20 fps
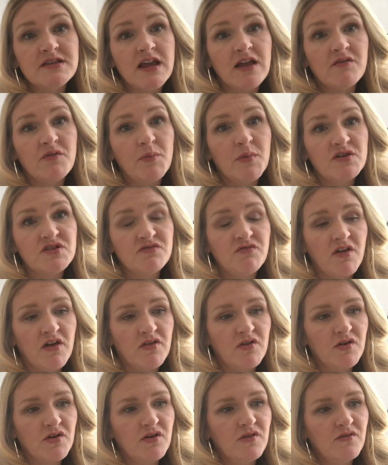I have a bunch of
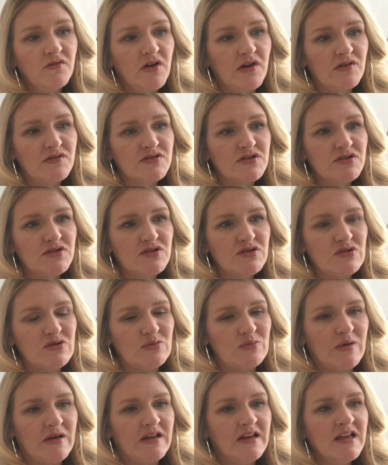other fragrances
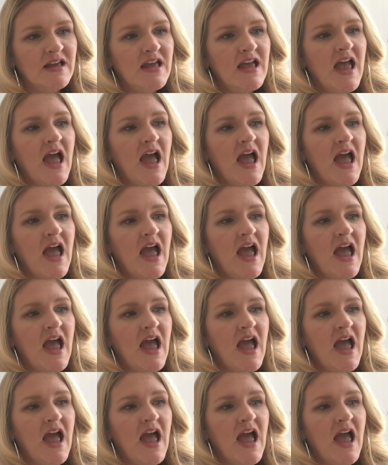too, but,